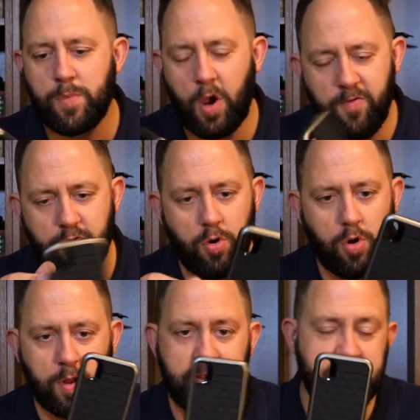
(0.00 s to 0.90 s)

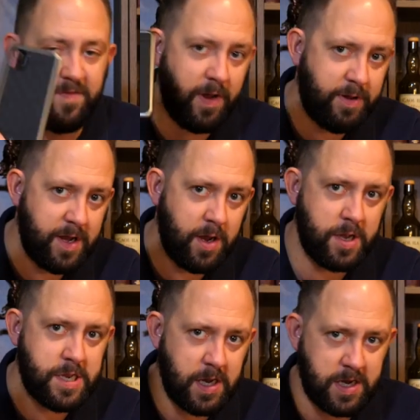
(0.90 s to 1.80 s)
Overall, it's a very
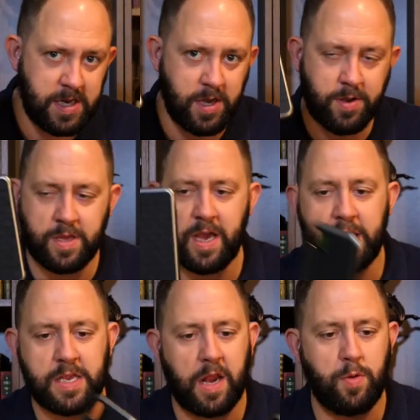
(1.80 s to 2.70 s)
nicely designed
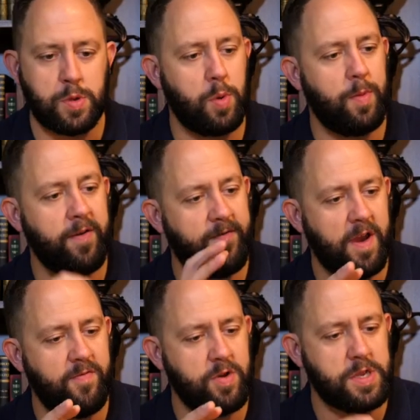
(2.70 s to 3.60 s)
case, and it was one of my
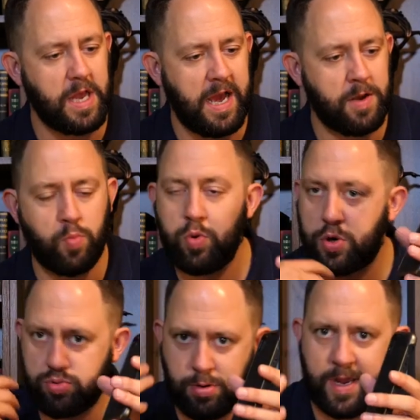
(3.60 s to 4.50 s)
favourites and
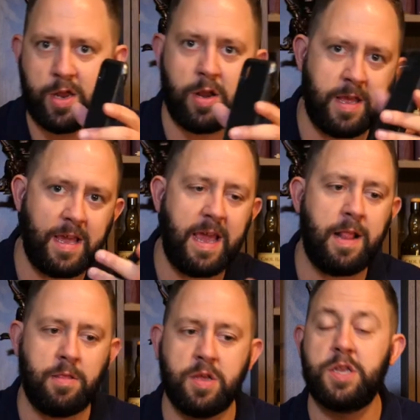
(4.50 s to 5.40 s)
was regularly
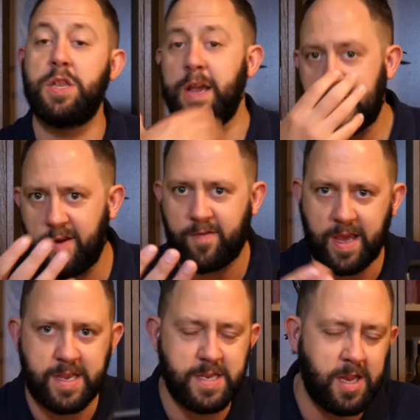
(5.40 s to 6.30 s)
in the cycle of
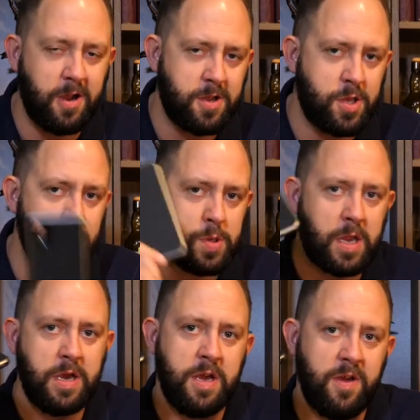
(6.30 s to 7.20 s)
cases that I used
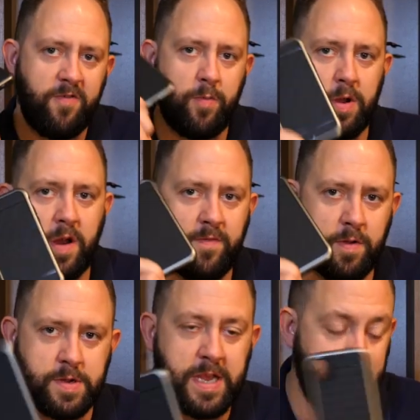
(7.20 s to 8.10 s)
for my
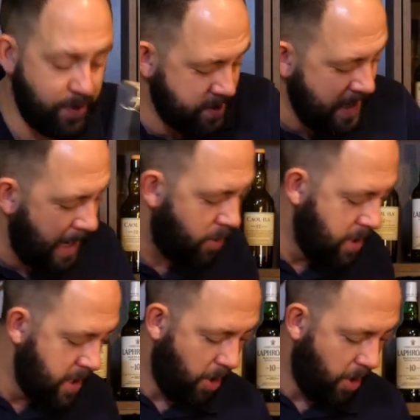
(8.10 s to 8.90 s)
iPhone ten. But now,